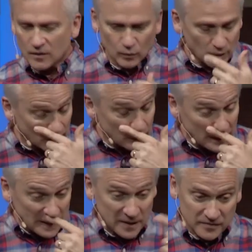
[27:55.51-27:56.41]
Well, we
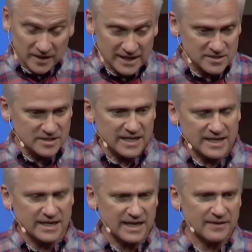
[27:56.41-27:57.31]
went on the next
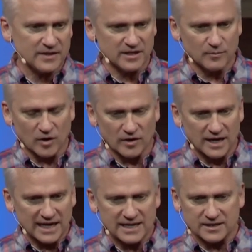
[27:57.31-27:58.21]
day and had the
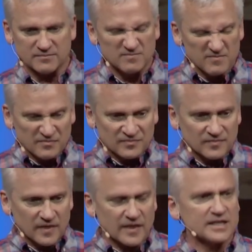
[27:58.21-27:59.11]
MRI, and
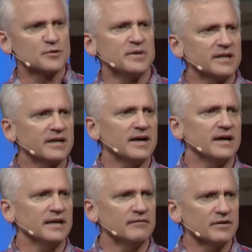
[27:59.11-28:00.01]
thanks be to
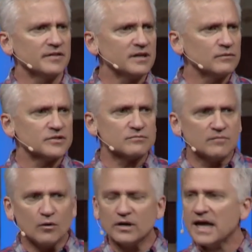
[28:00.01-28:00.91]
God, everything was
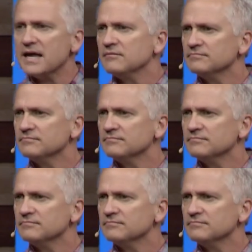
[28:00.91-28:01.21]
okay.